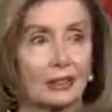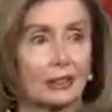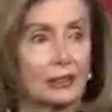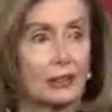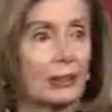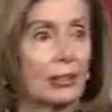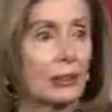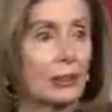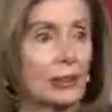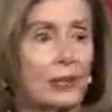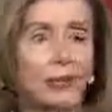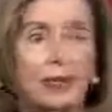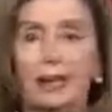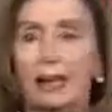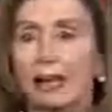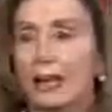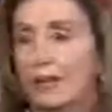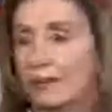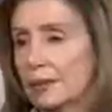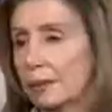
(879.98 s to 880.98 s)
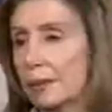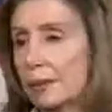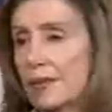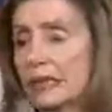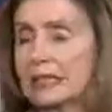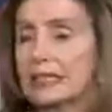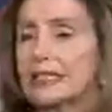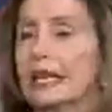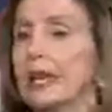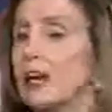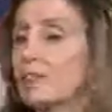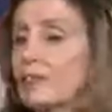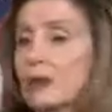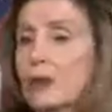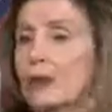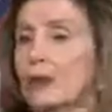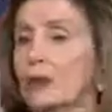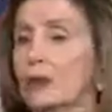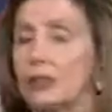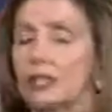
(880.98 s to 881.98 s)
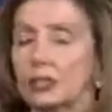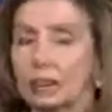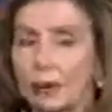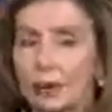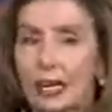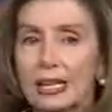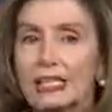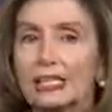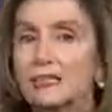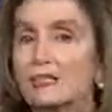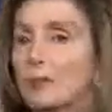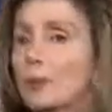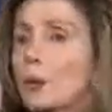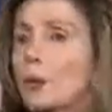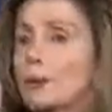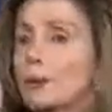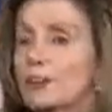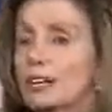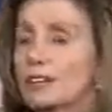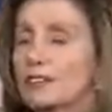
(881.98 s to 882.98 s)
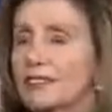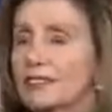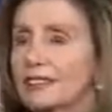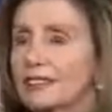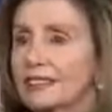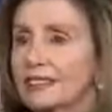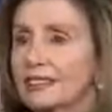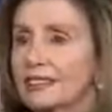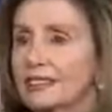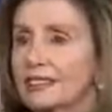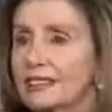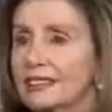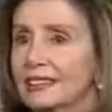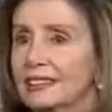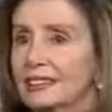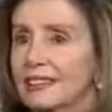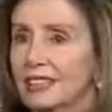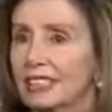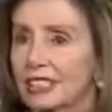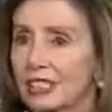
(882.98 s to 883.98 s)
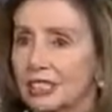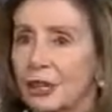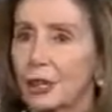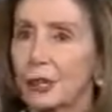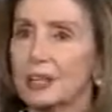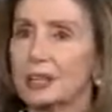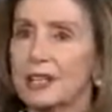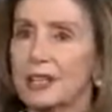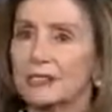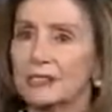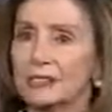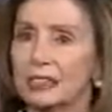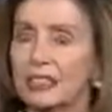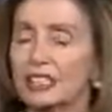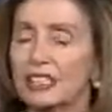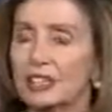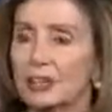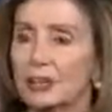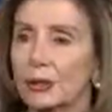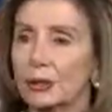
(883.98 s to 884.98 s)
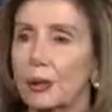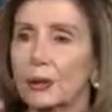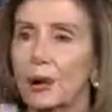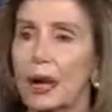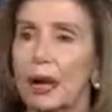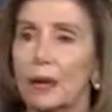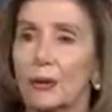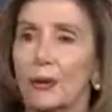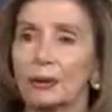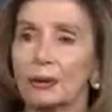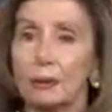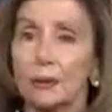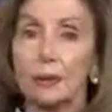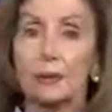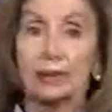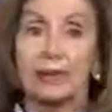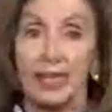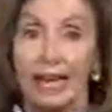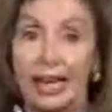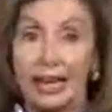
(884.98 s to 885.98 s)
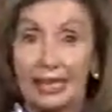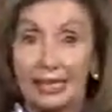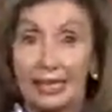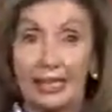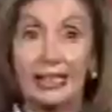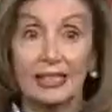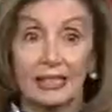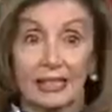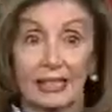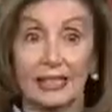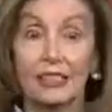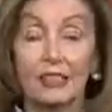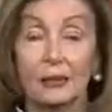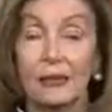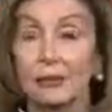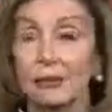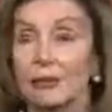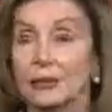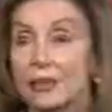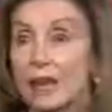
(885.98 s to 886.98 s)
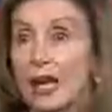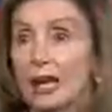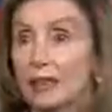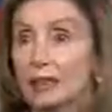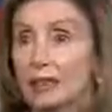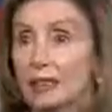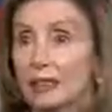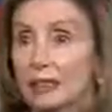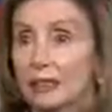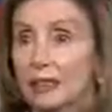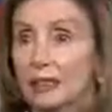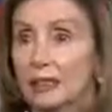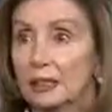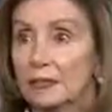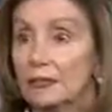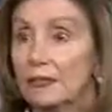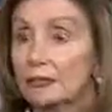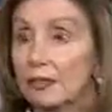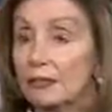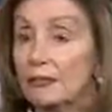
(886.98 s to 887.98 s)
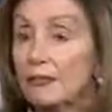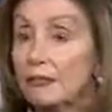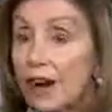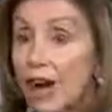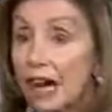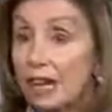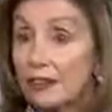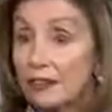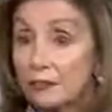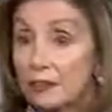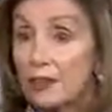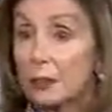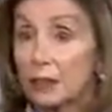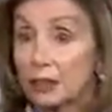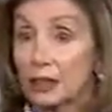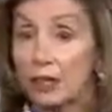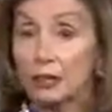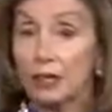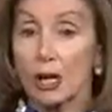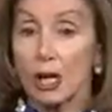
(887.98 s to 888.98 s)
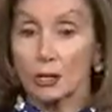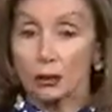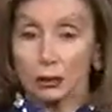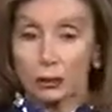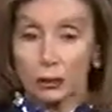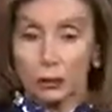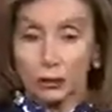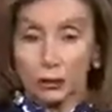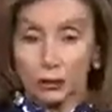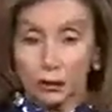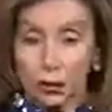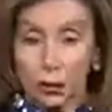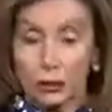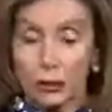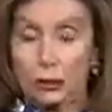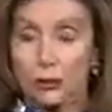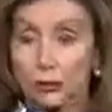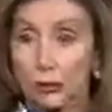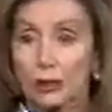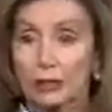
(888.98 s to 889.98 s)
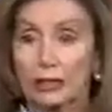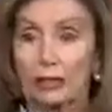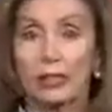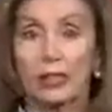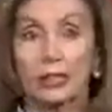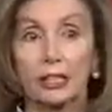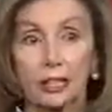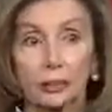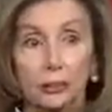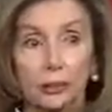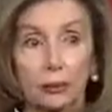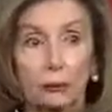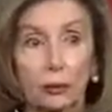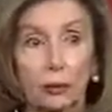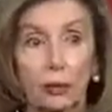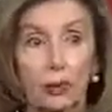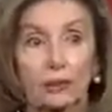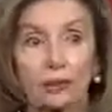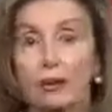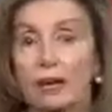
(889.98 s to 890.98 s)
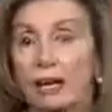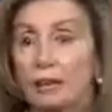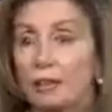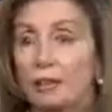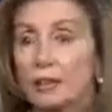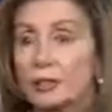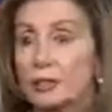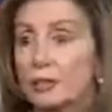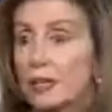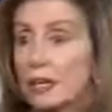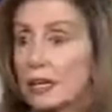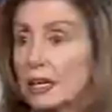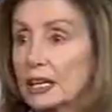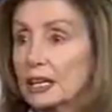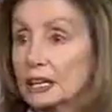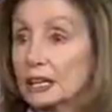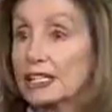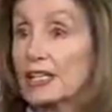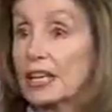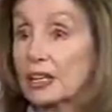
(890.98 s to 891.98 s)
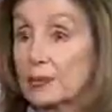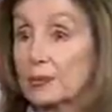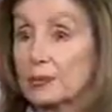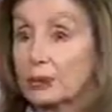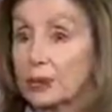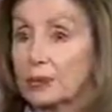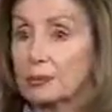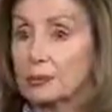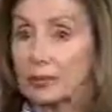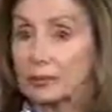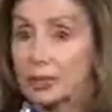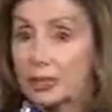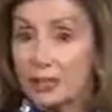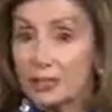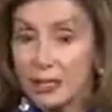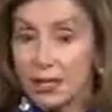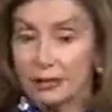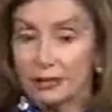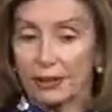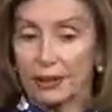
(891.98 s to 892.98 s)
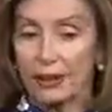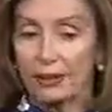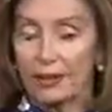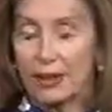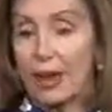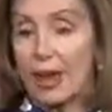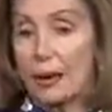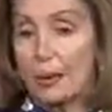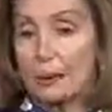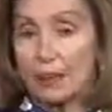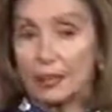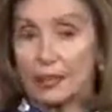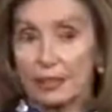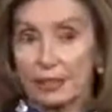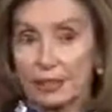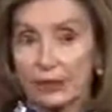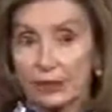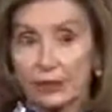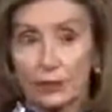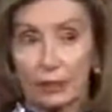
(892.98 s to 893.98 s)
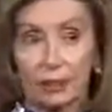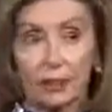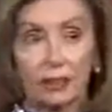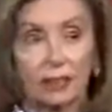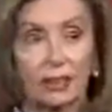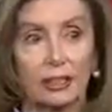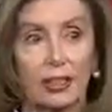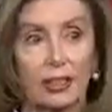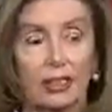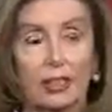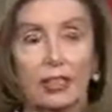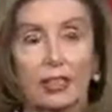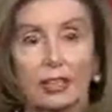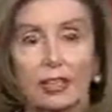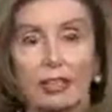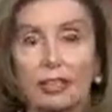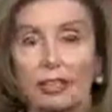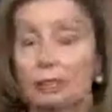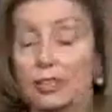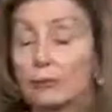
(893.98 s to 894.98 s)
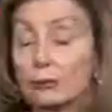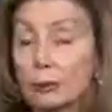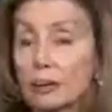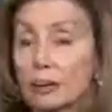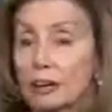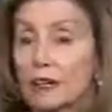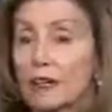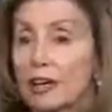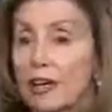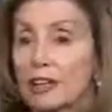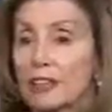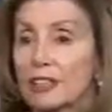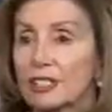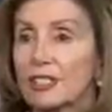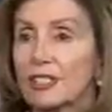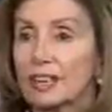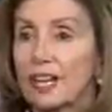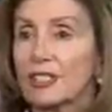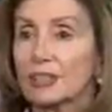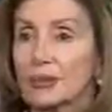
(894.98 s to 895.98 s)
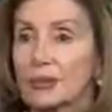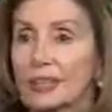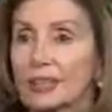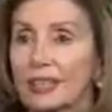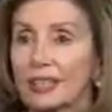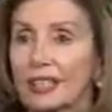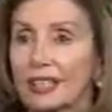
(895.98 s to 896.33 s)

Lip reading: bigger than anybody's ever thought, transformative in terms of unleashing the power of women. And in the HEROES Act, $55 billion, strictly coronavirus-centric, because everything in that bill is strictly coronavirus-centric.